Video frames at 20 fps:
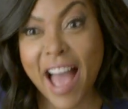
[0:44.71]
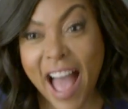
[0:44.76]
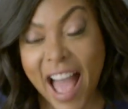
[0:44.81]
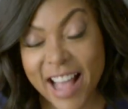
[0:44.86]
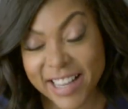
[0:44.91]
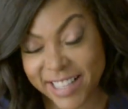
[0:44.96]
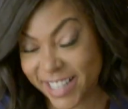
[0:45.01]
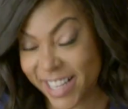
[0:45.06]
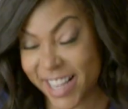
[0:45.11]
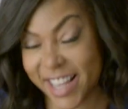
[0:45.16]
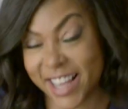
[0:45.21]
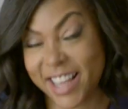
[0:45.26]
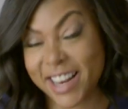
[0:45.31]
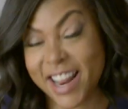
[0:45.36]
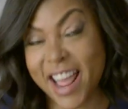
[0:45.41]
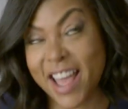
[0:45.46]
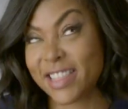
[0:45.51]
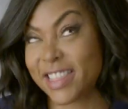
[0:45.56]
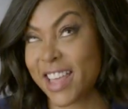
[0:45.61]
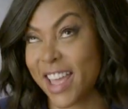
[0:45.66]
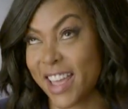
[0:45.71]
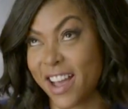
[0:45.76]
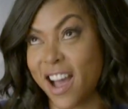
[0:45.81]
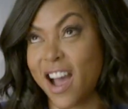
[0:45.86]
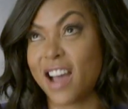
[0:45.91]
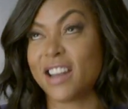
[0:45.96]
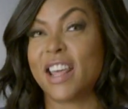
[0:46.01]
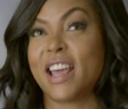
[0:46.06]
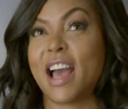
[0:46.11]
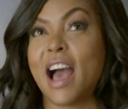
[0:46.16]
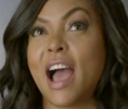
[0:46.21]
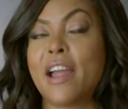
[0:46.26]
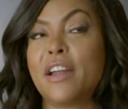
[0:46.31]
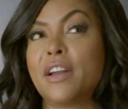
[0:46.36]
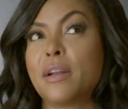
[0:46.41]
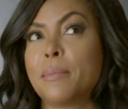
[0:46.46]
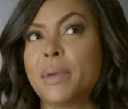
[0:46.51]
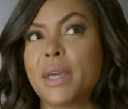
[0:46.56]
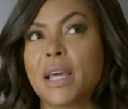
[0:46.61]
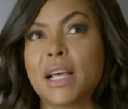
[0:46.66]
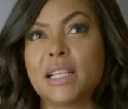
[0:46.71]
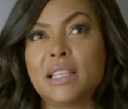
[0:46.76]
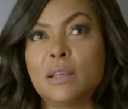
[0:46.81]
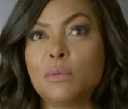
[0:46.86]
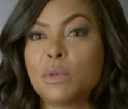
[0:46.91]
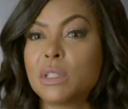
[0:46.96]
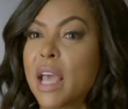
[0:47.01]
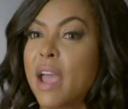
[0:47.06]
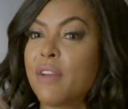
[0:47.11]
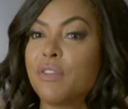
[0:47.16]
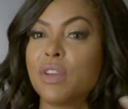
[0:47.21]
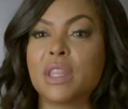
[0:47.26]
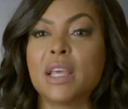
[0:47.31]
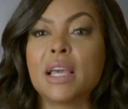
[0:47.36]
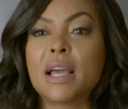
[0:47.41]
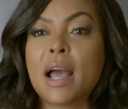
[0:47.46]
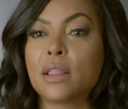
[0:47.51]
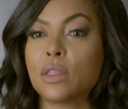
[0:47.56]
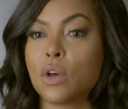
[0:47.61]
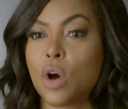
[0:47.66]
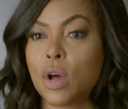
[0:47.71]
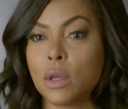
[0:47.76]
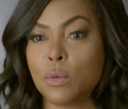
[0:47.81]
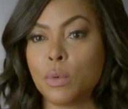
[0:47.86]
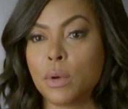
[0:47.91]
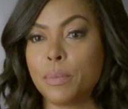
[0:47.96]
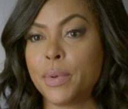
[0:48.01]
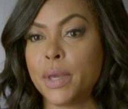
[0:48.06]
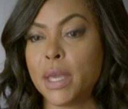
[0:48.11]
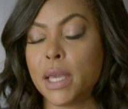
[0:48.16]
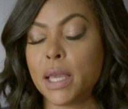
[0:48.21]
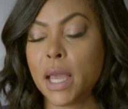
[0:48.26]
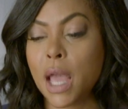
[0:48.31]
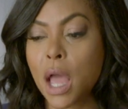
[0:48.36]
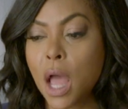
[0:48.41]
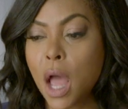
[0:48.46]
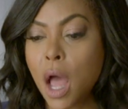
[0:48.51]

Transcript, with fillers: I did, and thank God they hired him because he was everything I thought he would be.